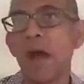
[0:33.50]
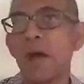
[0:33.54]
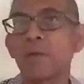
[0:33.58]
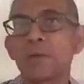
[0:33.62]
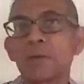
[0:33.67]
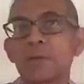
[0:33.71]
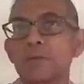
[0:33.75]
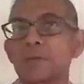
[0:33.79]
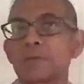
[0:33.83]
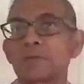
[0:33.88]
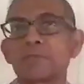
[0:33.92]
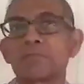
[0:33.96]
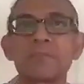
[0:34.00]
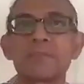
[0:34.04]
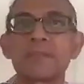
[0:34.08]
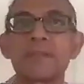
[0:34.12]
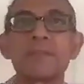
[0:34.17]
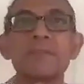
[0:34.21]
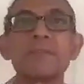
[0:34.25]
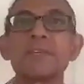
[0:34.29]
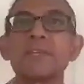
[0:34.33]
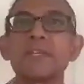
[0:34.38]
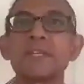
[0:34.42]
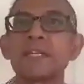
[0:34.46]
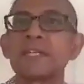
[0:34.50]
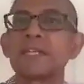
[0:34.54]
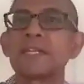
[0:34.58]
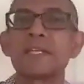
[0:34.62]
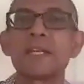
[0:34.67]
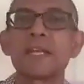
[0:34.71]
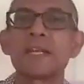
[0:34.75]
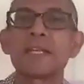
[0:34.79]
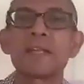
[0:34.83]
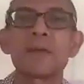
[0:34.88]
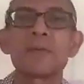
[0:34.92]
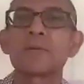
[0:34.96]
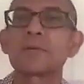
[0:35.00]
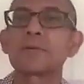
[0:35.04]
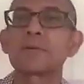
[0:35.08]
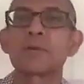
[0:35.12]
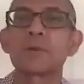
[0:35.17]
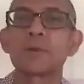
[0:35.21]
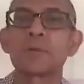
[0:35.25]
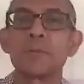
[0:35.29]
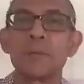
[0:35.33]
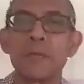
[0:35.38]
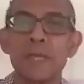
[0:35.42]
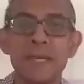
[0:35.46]
I was 17 and that was
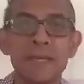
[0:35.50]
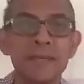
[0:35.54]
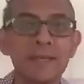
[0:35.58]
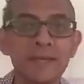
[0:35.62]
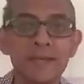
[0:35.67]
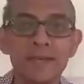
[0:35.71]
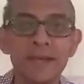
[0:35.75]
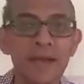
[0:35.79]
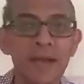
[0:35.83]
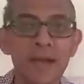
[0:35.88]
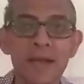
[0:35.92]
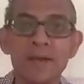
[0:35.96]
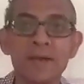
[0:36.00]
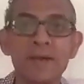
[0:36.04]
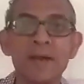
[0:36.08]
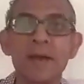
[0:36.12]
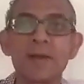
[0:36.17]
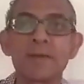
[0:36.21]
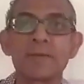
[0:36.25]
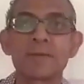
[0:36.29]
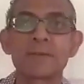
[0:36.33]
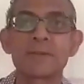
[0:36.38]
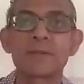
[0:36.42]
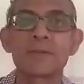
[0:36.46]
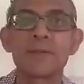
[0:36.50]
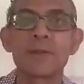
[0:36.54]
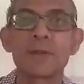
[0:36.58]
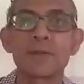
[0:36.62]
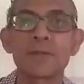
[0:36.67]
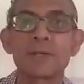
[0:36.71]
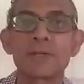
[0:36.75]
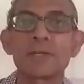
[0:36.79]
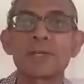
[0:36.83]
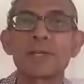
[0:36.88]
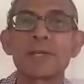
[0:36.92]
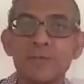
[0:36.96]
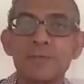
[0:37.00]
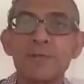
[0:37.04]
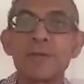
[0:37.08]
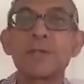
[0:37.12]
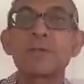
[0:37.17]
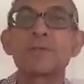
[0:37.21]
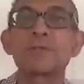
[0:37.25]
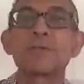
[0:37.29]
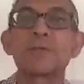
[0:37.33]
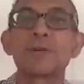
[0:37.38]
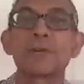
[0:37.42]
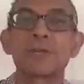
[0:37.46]
not me. I was not
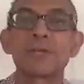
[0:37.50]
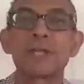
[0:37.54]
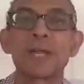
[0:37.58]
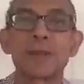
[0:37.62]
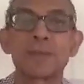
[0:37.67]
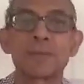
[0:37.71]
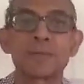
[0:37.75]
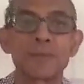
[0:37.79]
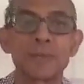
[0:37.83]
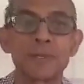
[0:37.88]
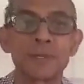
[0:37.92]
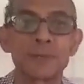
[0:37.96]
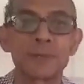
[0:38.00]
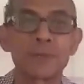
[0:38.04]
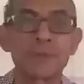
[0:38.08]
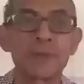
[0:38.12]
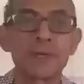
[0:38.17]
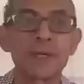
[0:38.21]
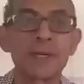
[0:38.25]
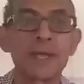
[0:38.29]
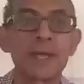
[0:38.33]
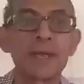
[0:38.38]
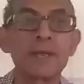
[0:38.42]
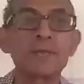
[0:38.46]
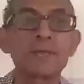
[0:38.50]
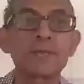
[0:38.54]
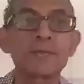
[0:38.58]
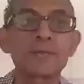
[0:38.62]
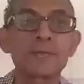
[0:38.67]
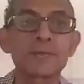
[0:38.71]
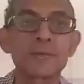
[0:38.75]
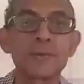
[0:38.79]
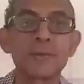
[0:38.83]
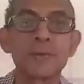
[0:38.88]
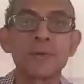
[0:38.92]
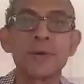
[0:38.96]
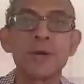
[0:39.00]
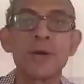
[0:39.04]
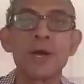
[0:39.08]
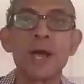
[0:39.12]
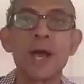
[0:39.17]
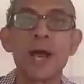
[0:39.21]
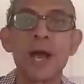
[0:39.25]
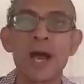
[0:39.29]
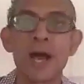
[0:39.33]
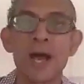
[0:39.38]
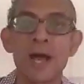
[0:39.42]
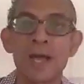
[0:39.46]
fit for that particular life, so
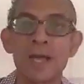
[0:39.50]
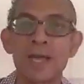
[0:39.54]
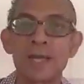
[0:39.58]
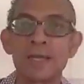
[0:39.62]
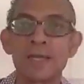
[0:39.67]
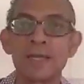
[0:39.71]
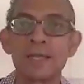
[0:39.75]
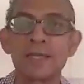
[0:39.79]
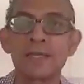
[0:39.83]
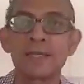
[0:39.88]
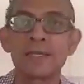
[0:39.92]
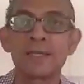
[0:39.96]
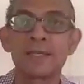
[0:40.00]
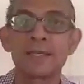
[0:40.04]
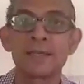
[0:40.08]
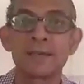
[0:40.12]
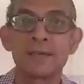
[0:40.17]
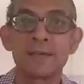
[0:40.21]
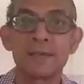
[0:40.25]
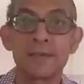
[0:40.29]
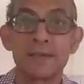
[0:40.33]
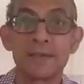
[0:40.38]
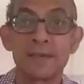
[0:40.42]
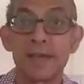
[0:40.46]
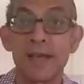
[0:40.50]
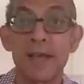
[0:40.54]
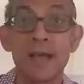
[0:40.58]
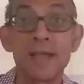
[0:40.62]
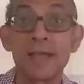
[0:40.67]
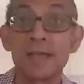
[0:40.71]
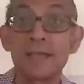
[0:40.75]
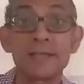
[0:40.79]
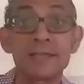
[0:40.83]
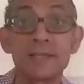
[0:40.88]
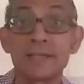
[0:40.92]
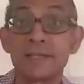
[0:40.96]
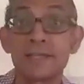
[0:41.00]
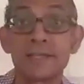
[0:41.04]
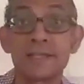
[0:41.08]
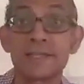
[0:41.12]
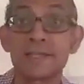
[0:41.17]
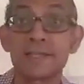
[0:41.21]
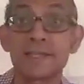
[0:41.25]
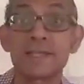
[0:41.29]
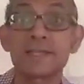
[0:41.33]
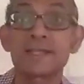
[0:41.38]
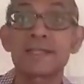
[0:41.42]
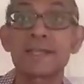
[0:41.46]
I
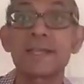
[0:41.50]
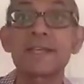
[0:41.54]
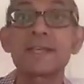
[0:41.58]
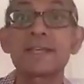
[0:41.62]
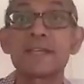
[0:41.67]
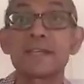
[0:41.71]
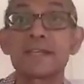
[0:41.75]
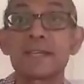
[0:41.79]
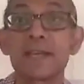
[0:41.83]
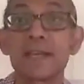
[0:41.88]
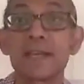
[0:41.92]
just didn't.